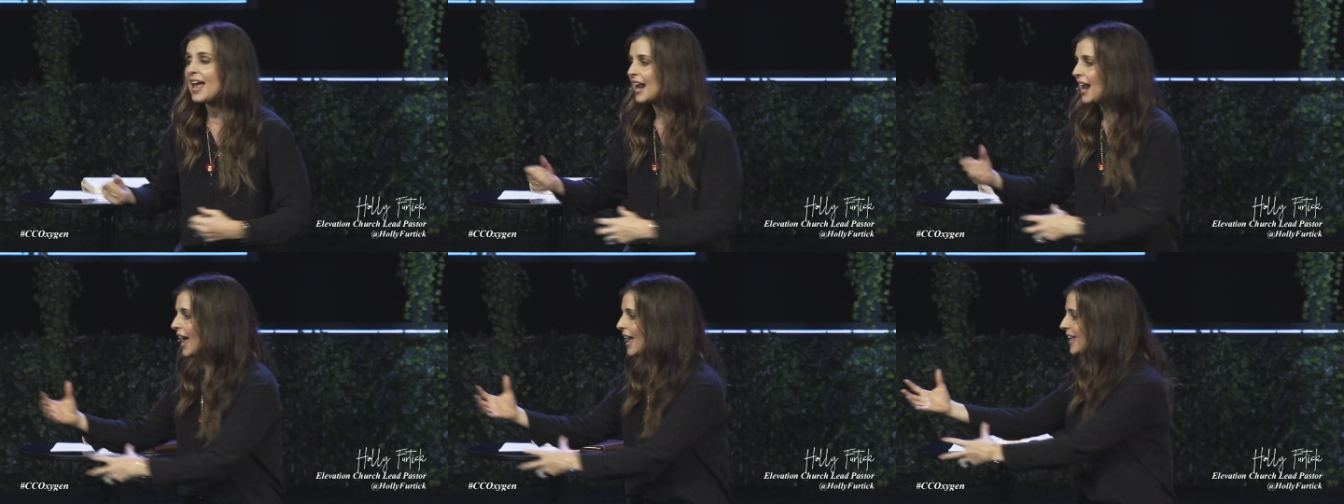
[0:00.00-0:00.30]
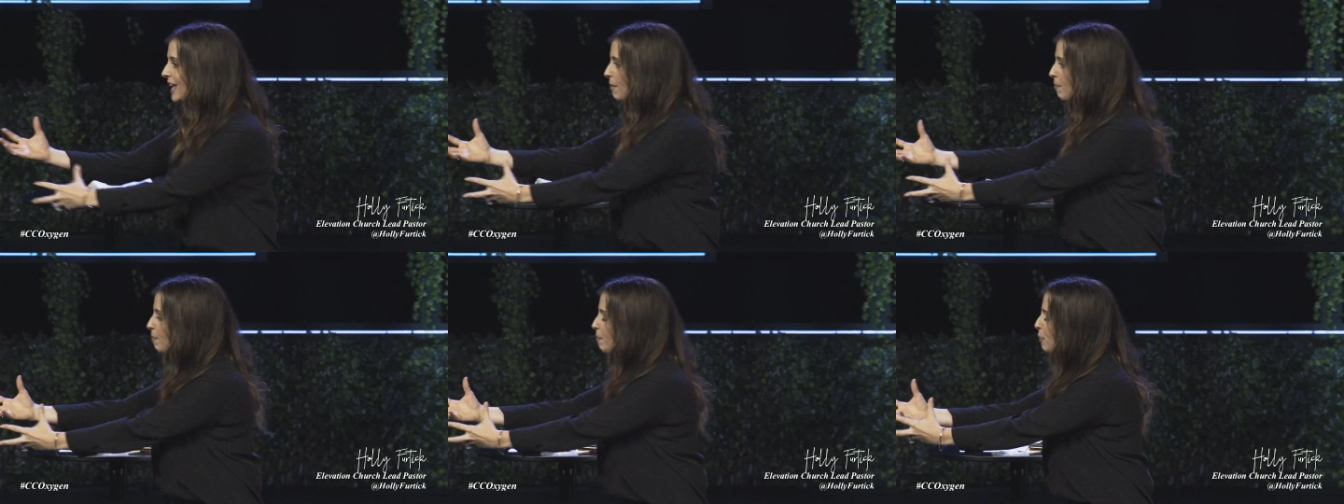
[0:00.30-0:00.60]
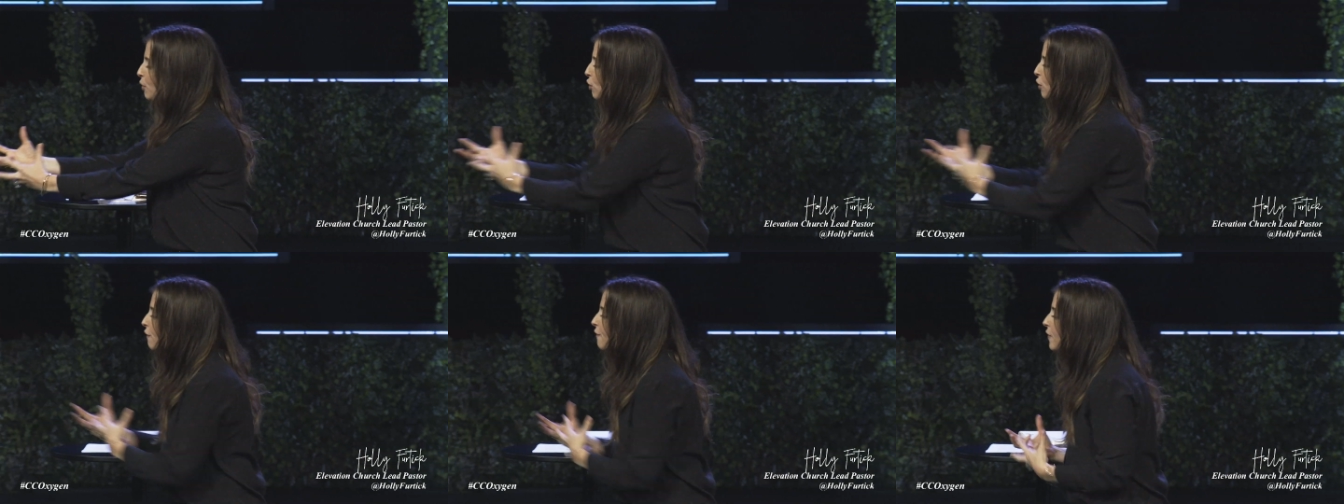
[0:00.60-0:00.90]
and I can
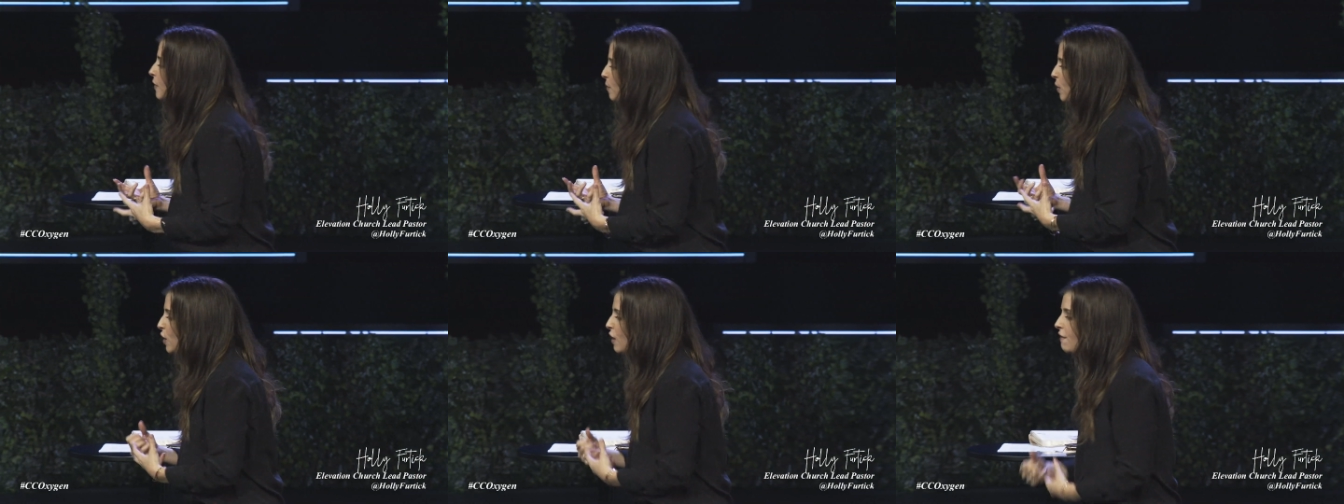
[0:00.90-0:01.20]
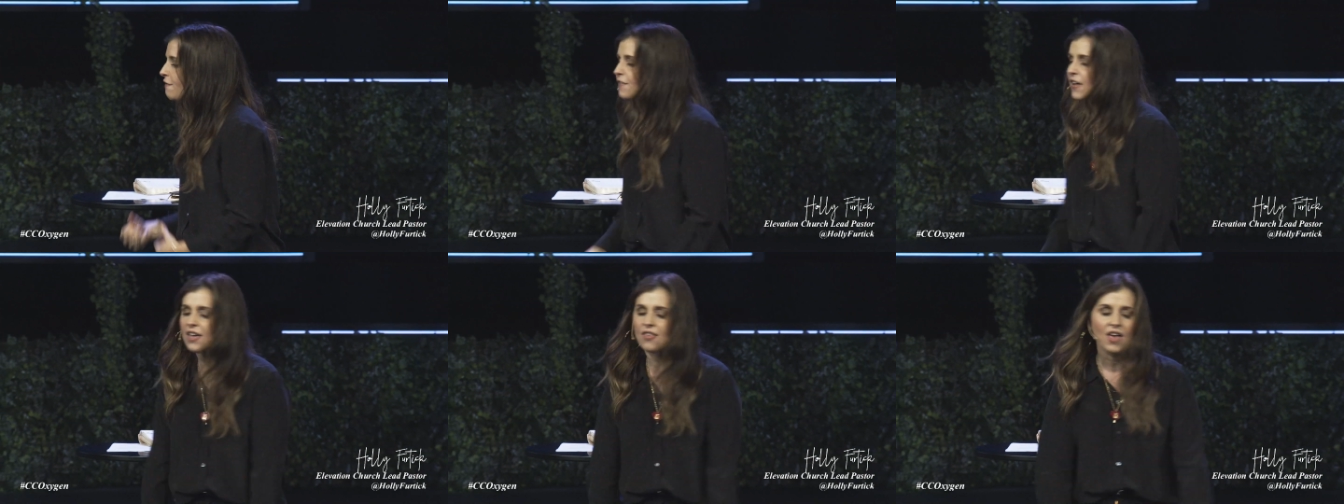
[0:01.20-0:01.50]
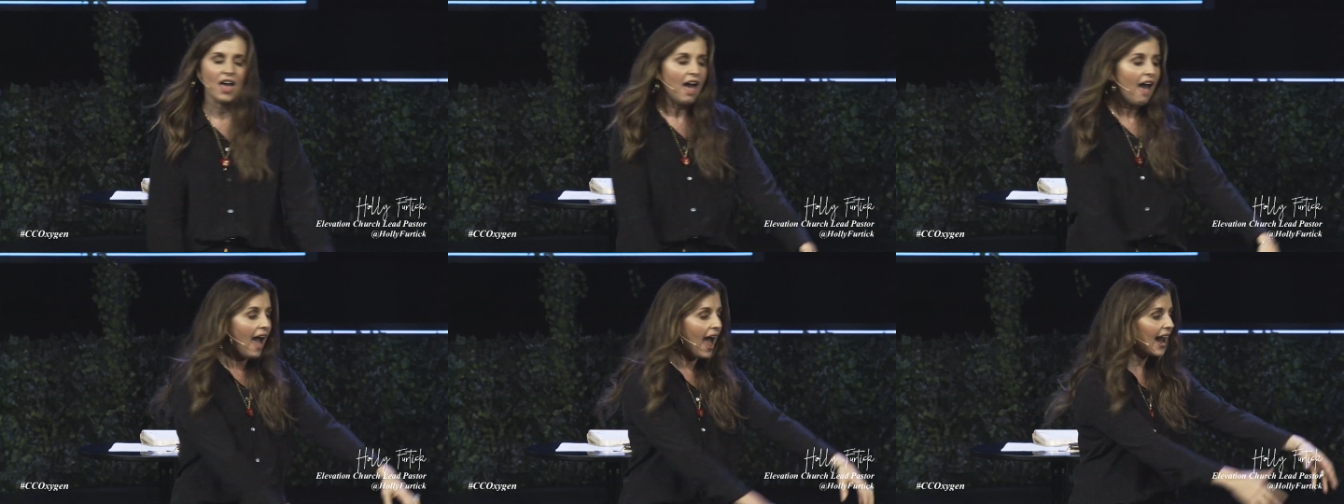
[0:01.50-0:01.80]
pull from her faith
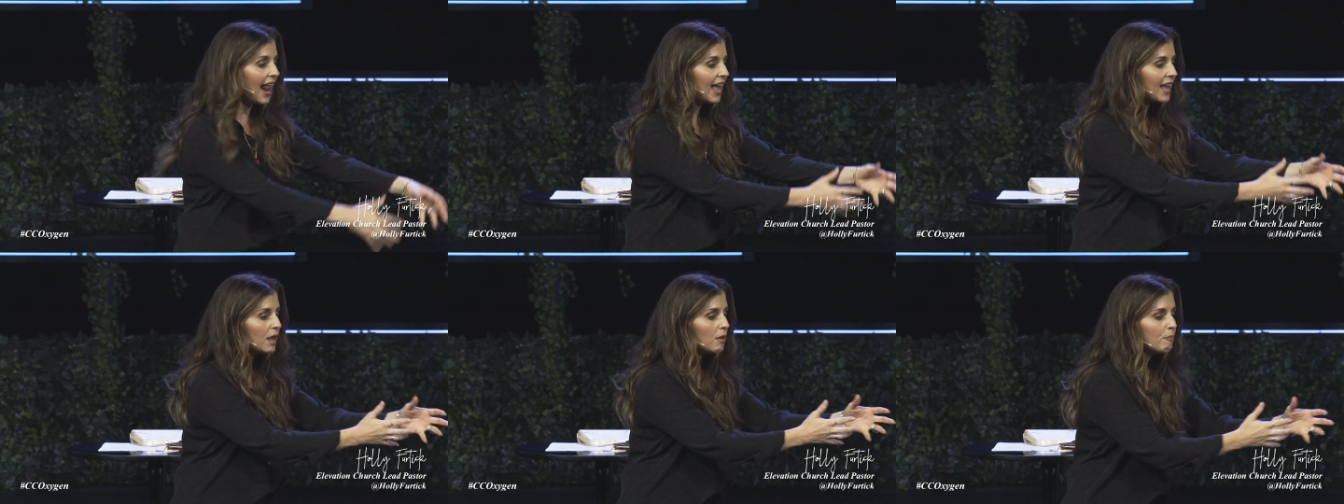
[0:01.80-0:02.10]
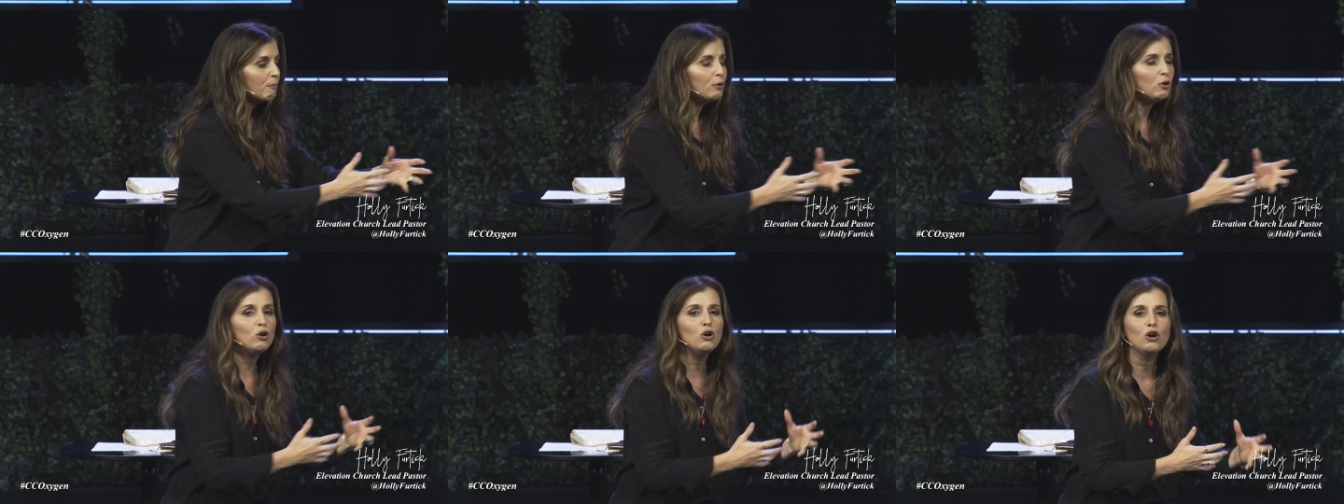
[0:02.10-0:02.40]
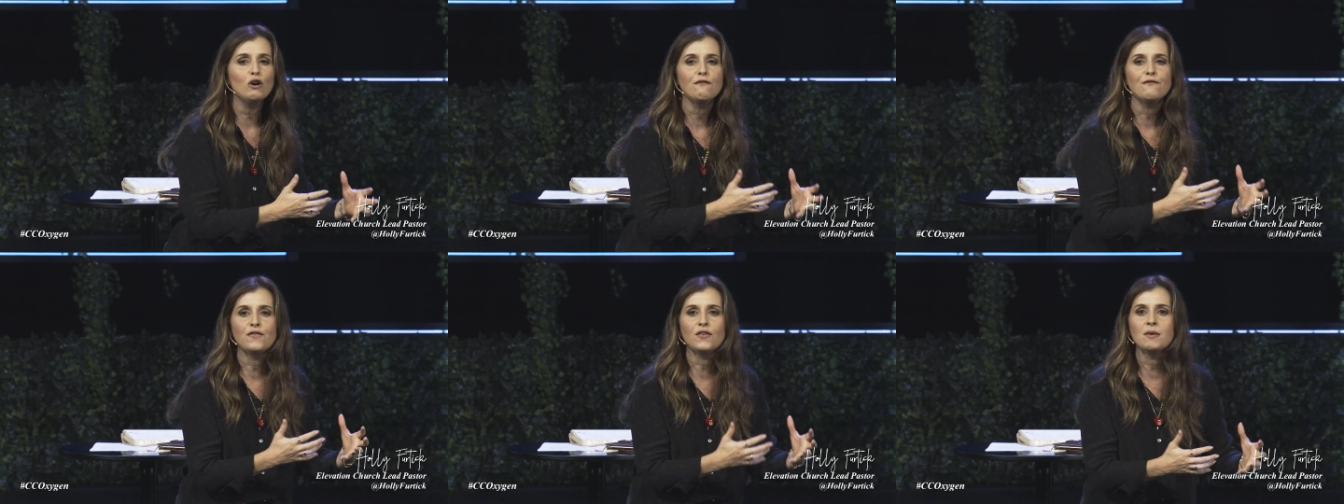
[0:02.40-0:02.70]
and I can
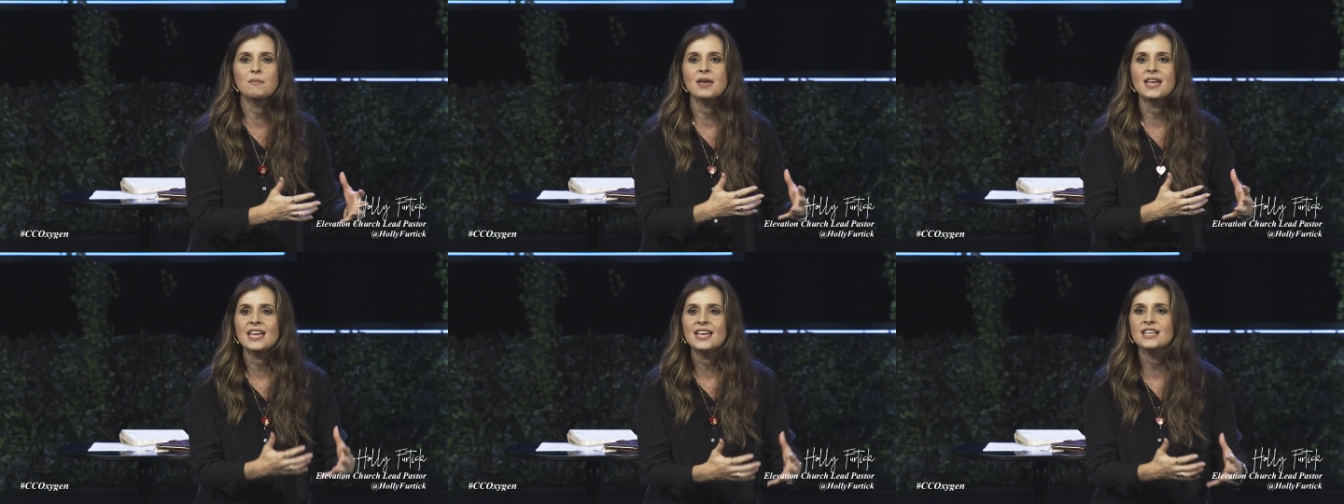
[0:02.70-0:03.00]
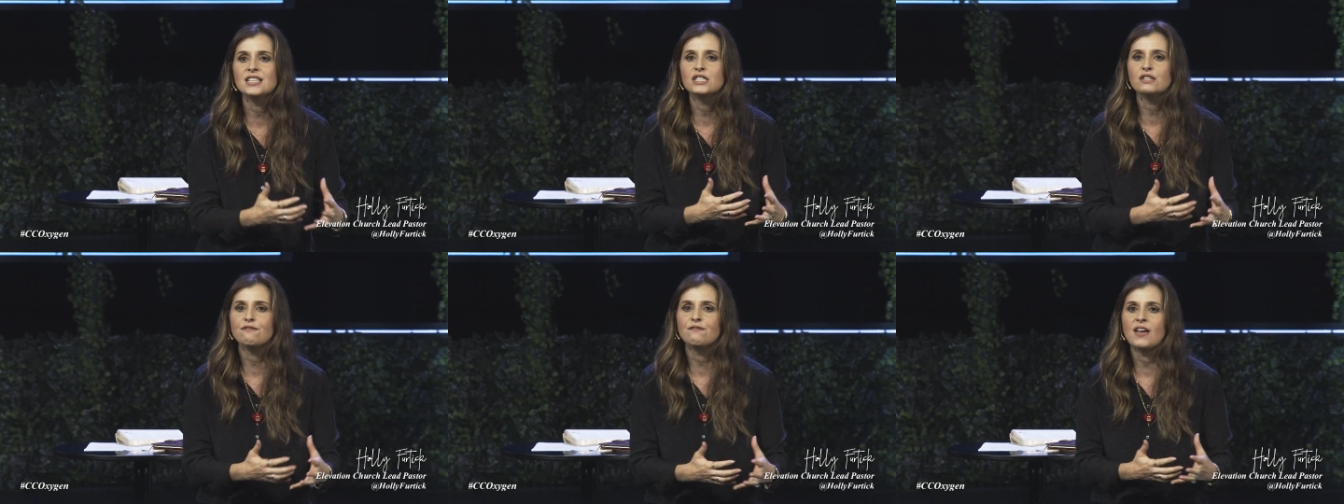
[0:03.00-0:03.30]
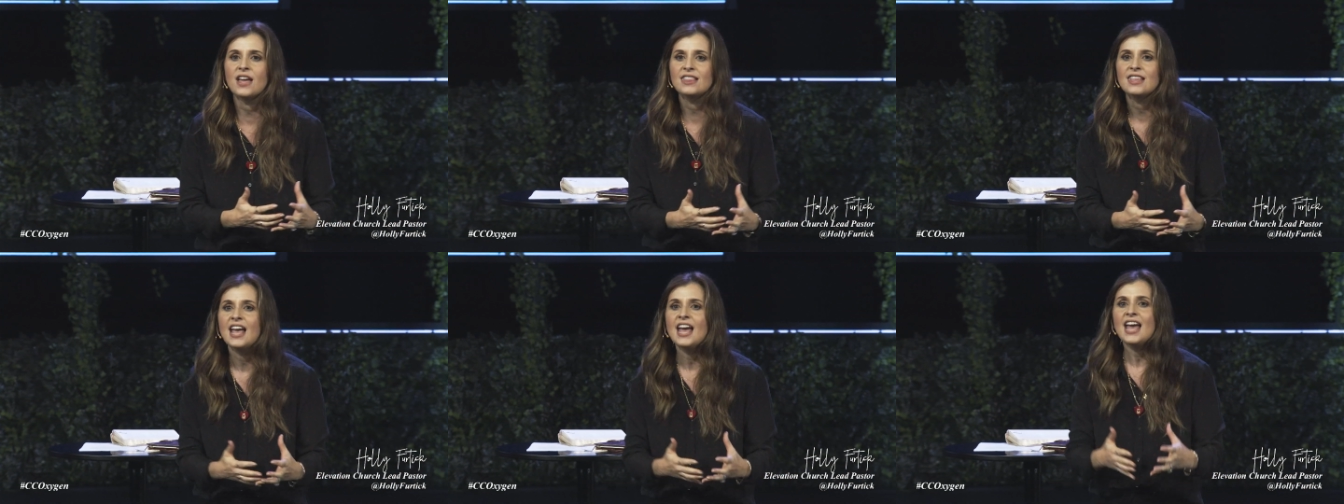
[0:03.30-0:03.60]
pull from his
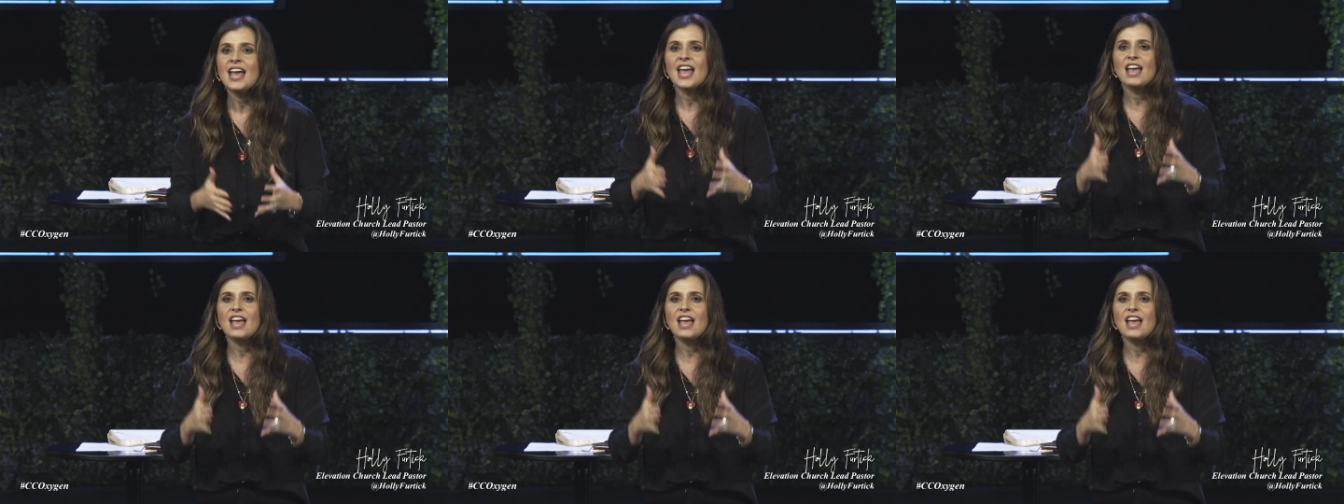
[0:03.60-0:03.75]
faith.